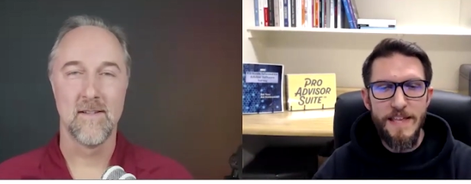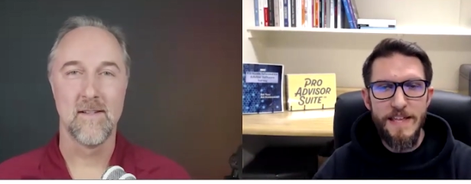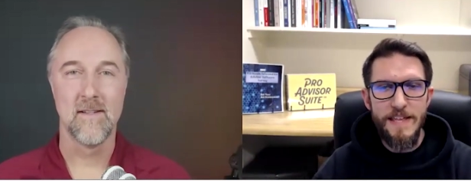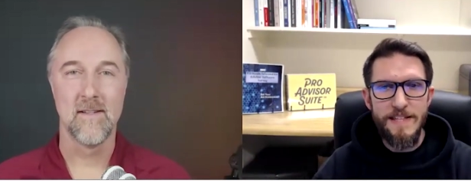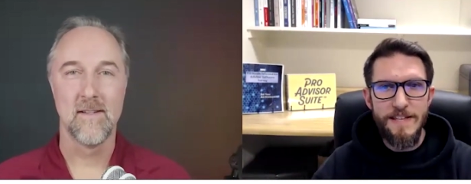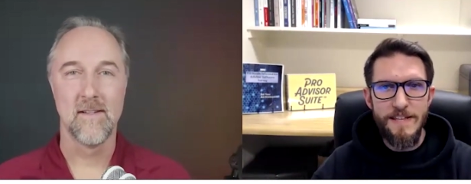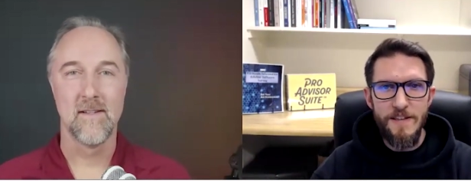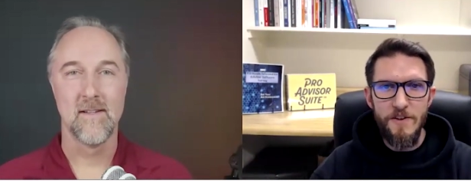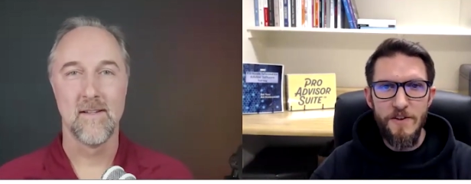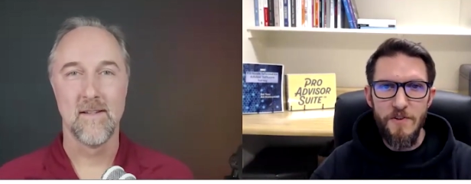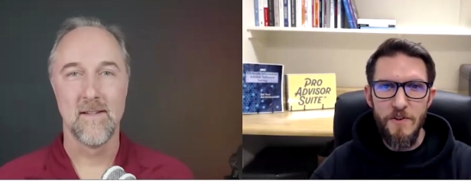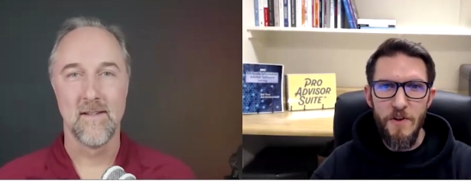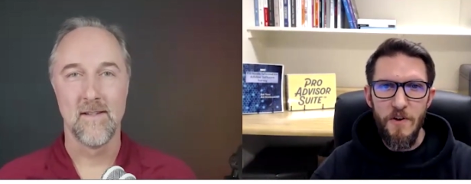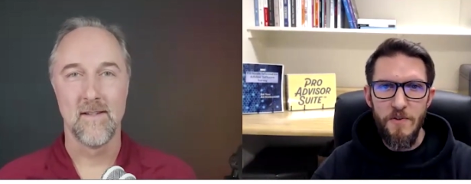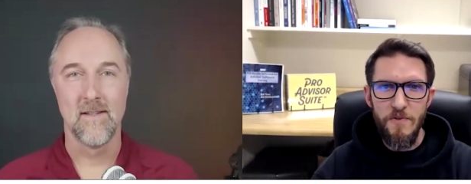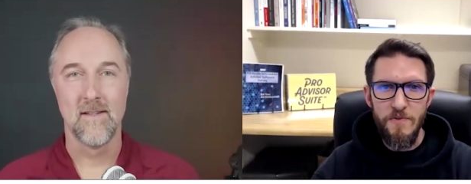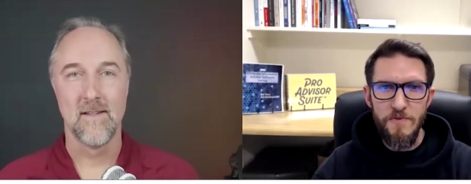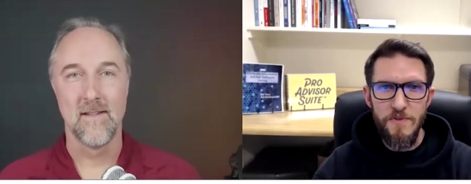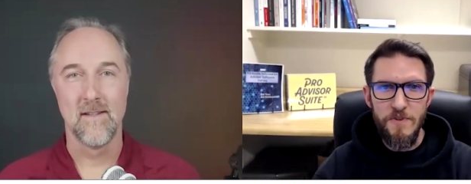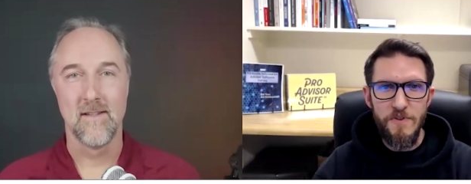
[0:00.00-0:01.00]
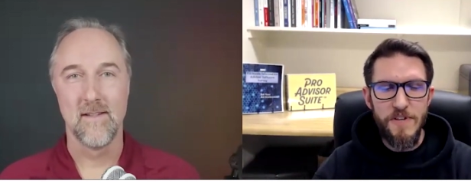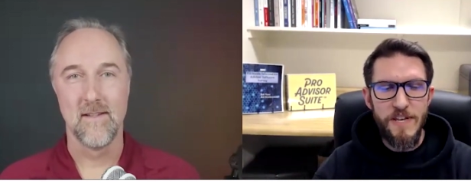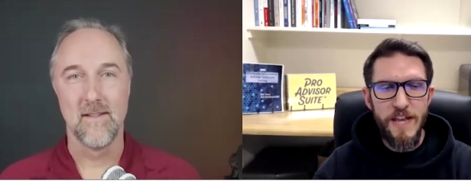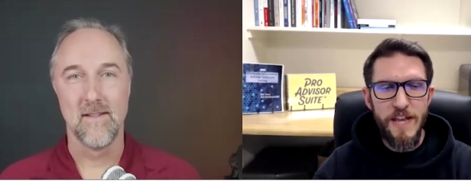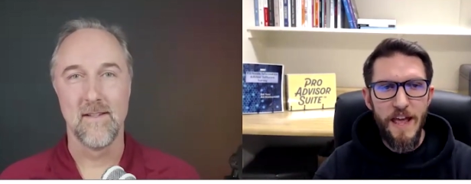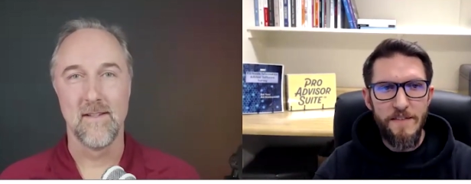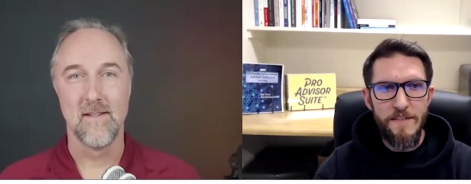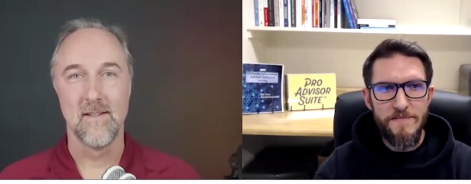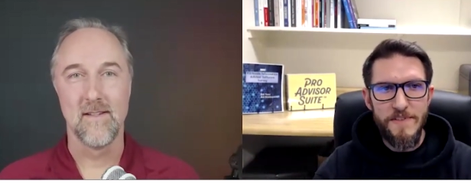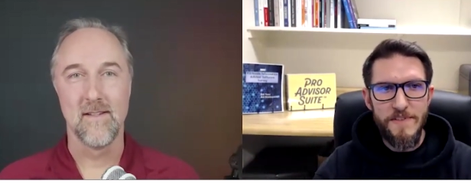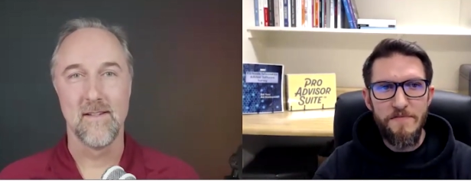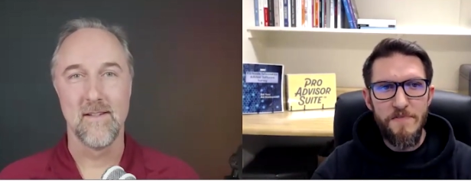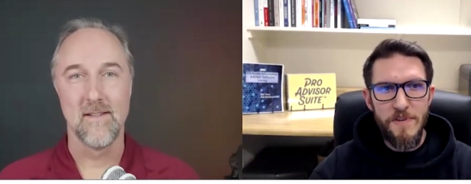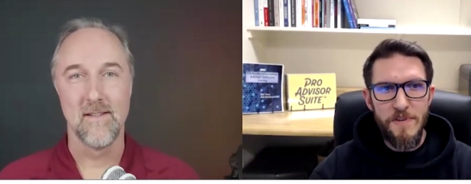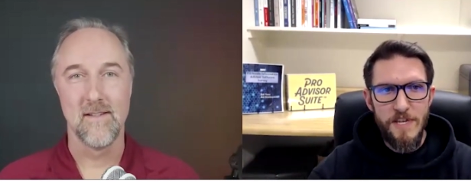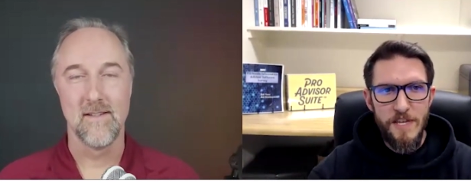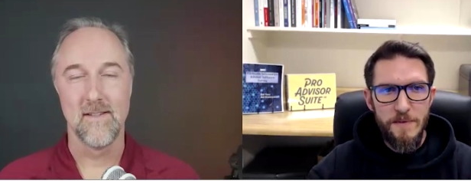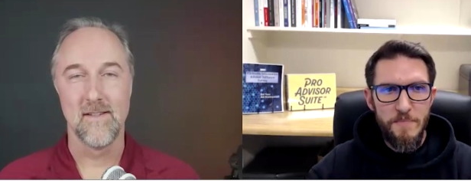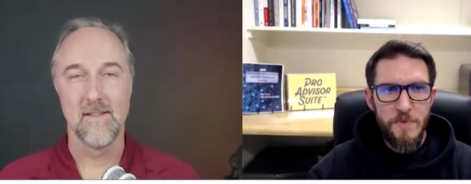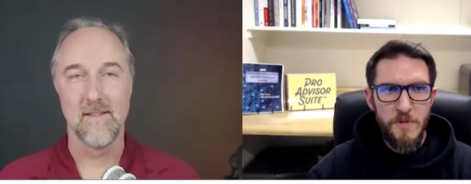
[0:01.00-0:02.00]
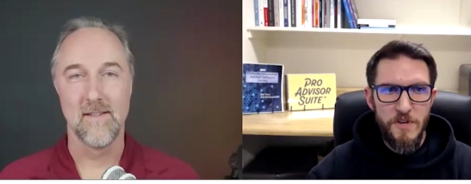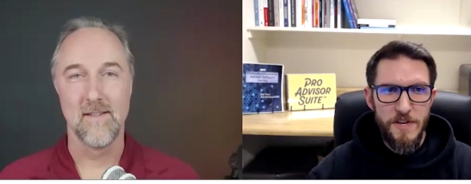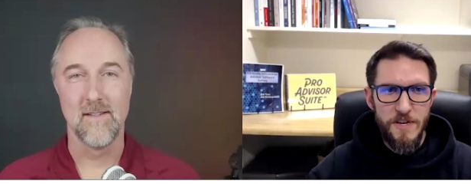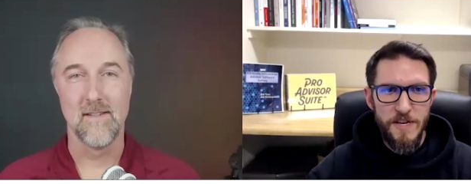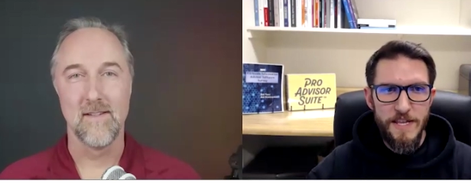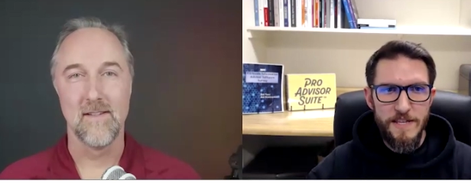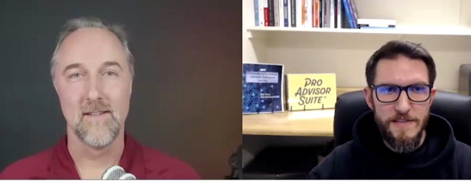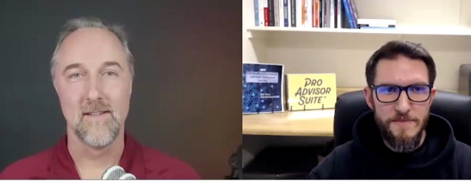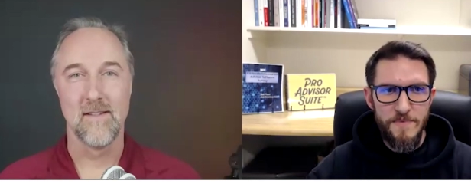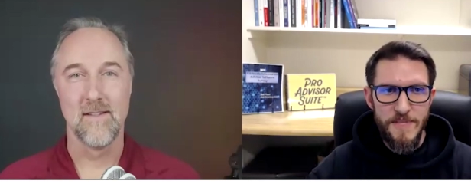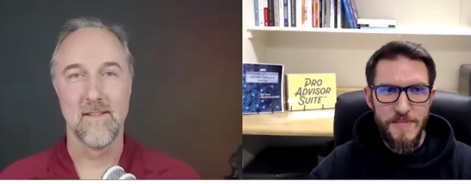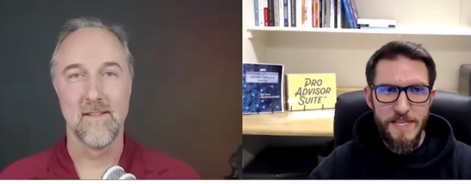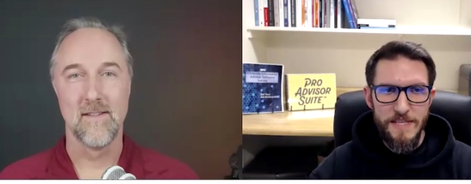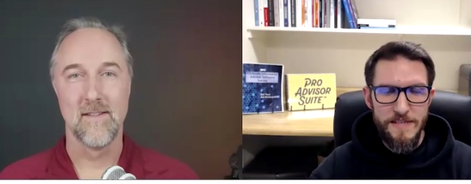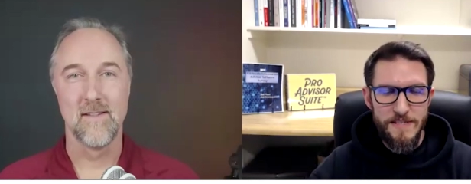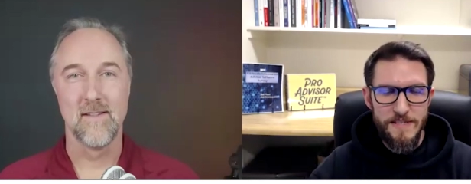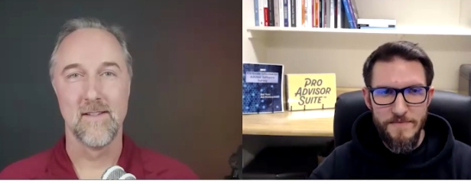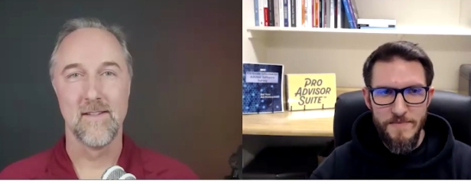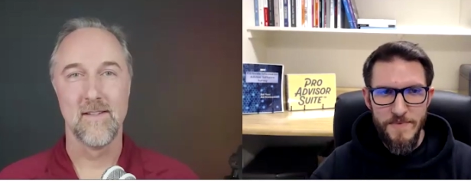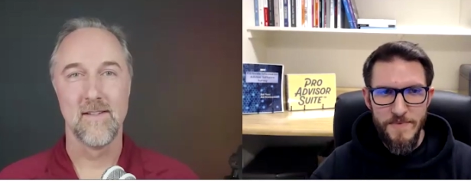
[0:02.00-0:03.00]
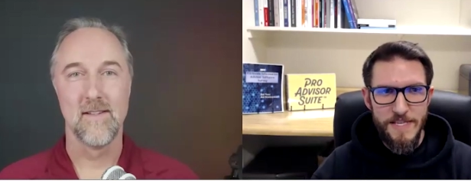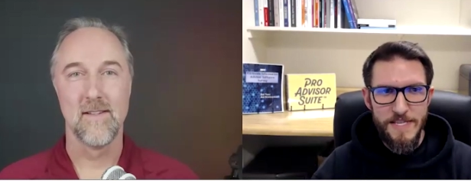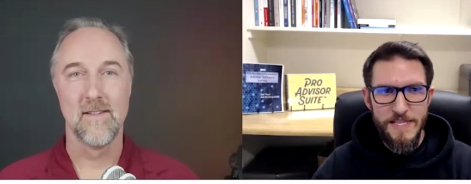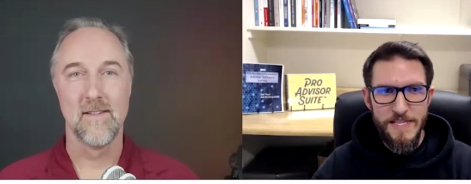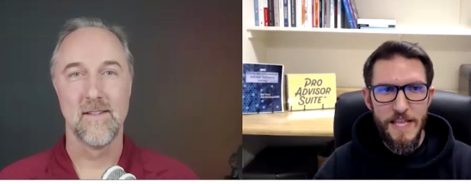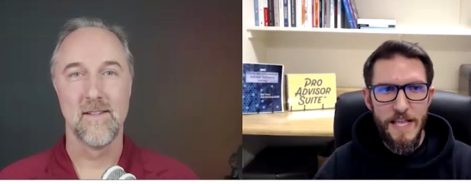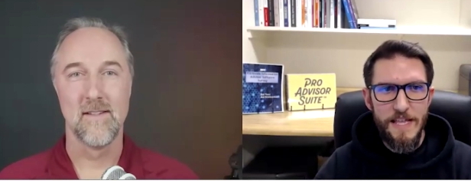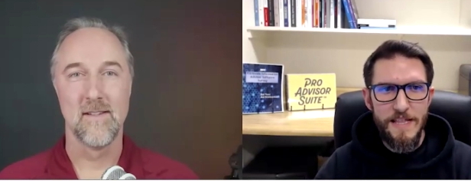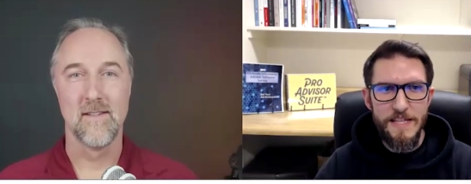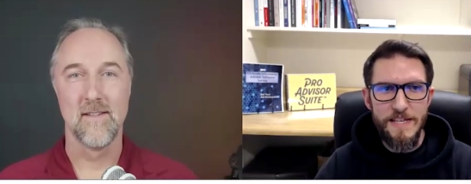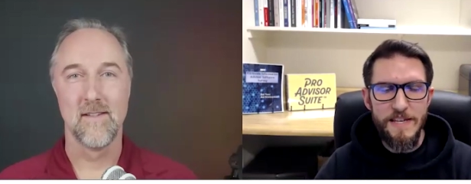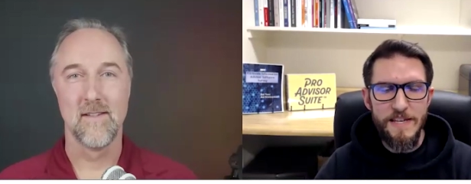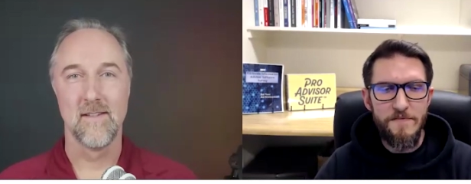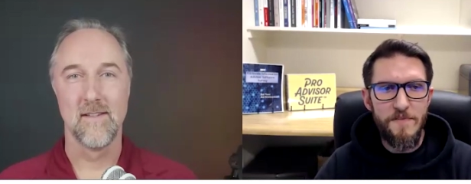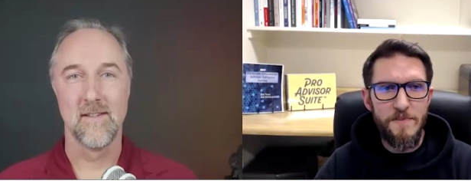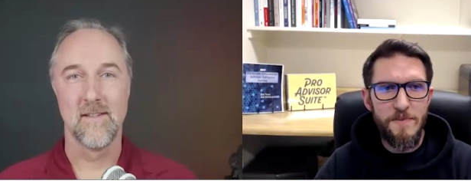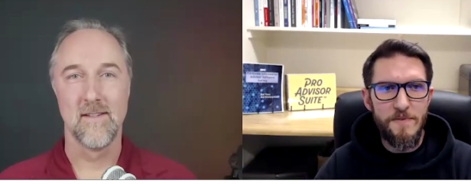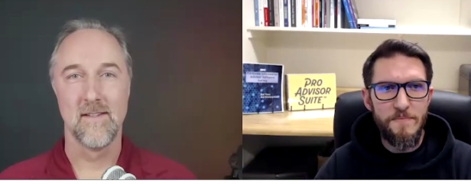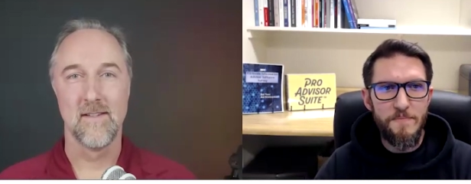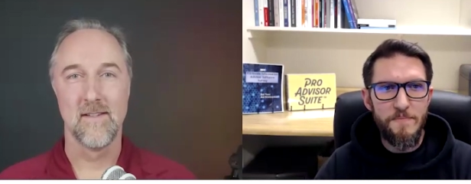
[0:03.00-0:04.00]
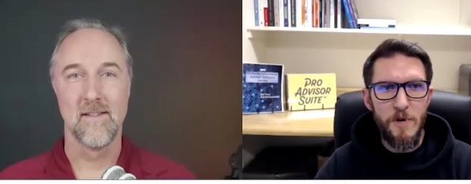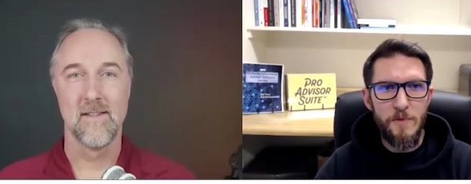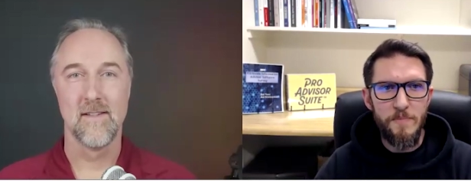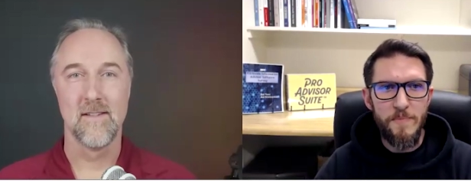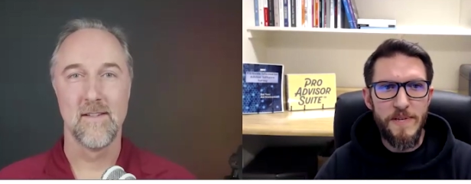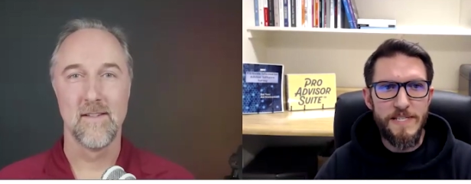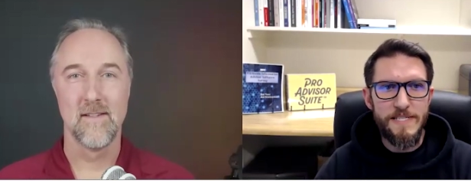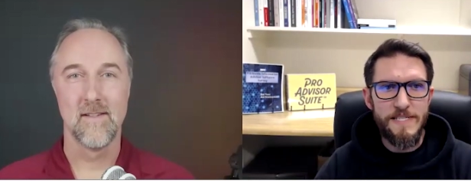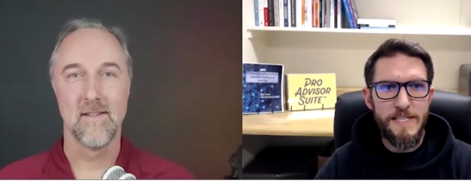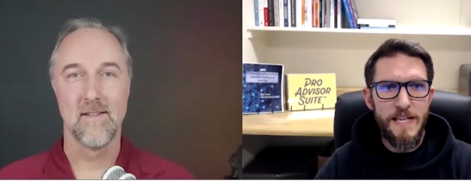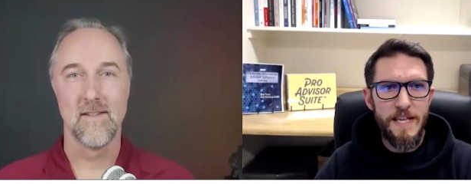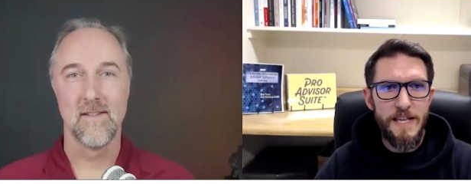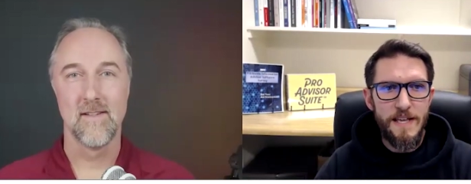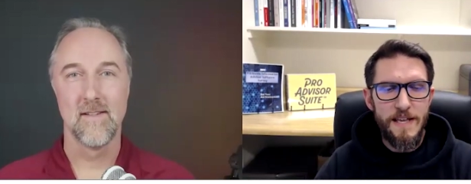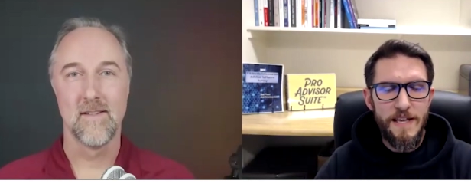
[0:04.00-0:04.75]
Speaker 1: and then you know you can have different communities with a with a slightly different purpose.